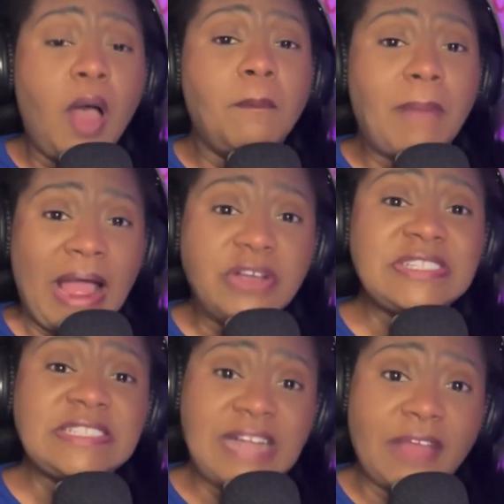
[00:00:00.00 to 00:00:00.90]
Miles
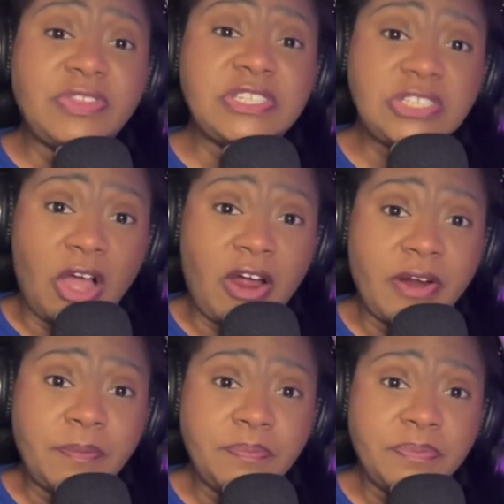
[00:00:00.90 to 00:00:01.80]
is not the
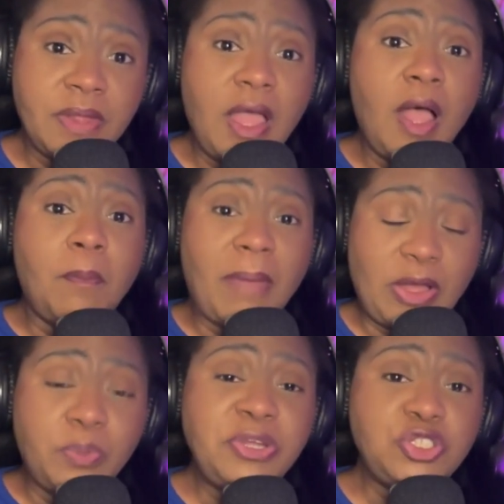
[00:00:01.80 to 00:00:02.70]
star.
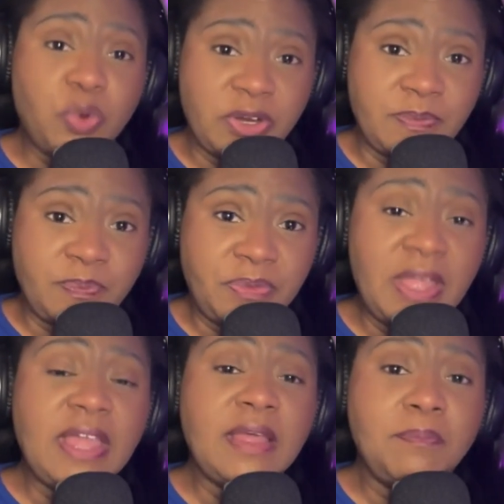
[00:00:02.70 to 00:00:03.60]
Michael B. Jordan
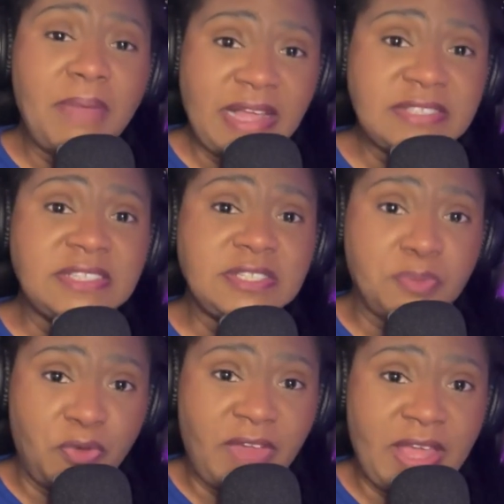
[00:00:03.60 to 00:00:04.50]
makes this
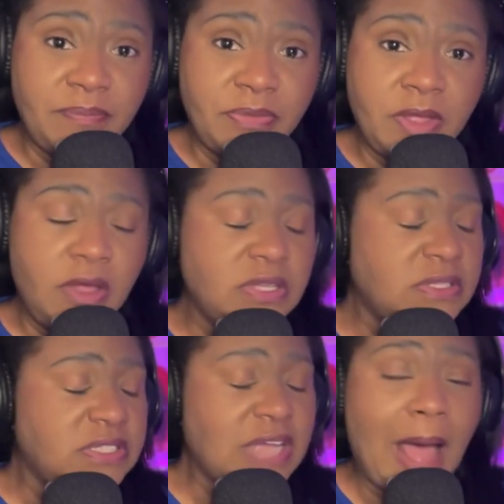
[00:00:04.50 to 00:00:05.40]
movie.
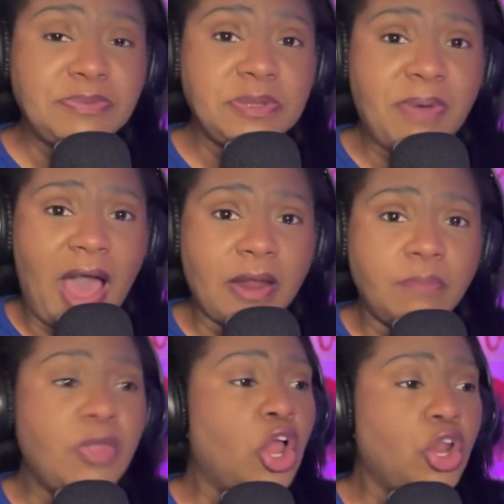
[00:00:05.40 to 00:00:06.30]
Top to
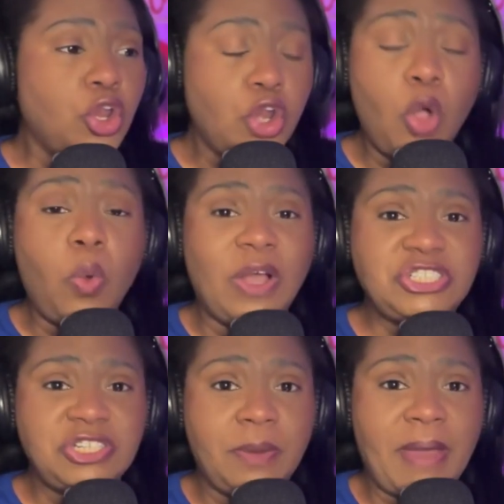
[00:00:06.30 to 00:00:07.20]
bottom, no
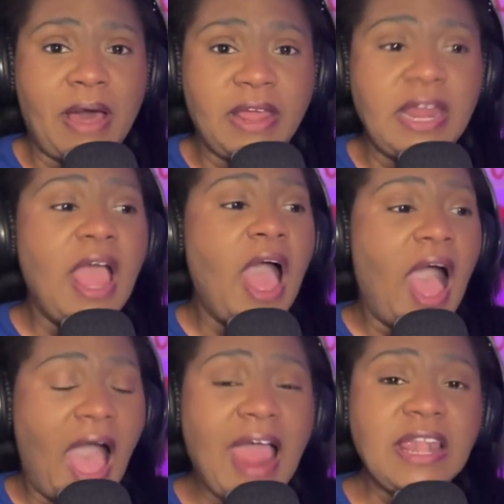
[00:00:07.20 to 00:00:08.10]
question about it.
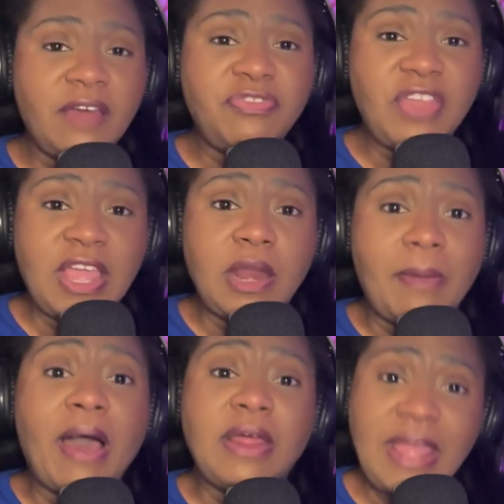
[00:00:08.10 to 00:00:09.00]
I love thinking
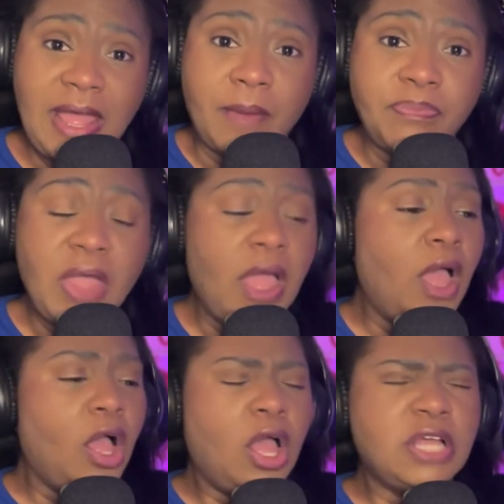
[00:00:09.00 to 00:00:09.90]
about him.
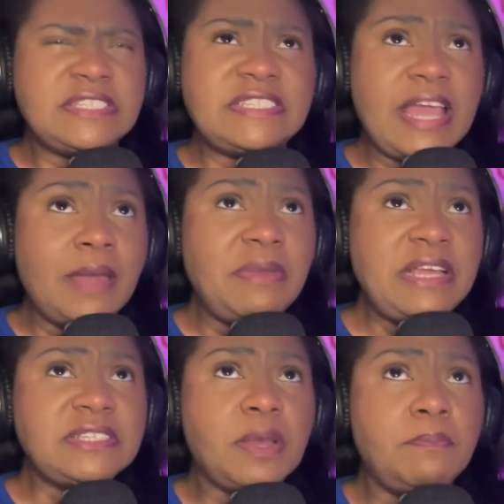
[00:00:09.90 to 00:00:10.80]

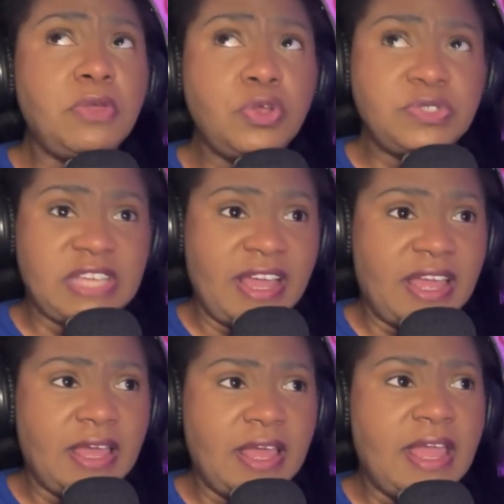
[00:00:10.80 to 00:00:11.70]
Sammy's
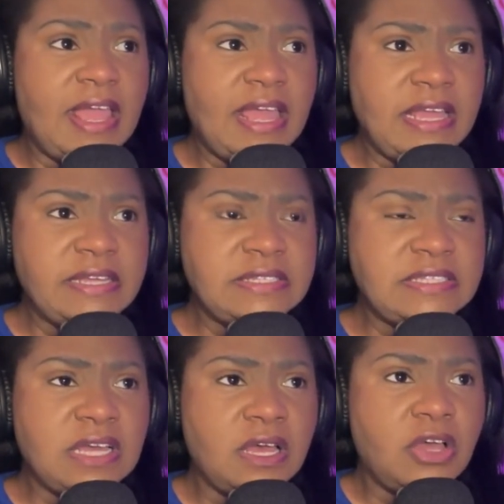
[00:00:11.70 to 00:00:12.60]
music
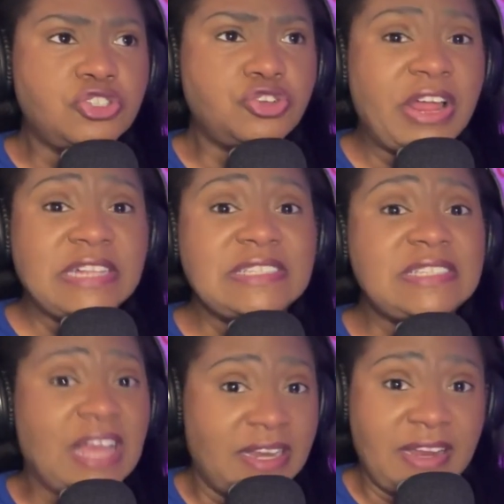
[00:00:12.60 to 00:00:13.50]
is
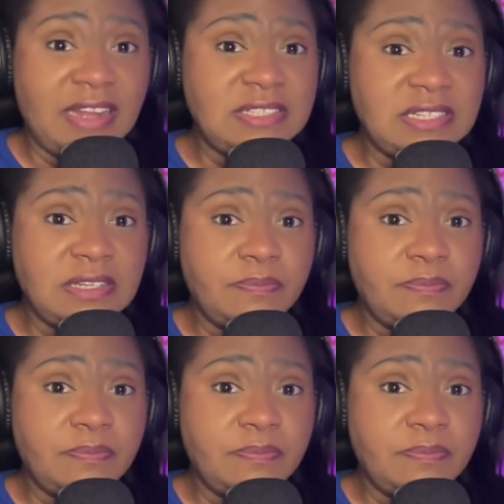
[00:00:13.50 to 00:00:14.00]
transcendent.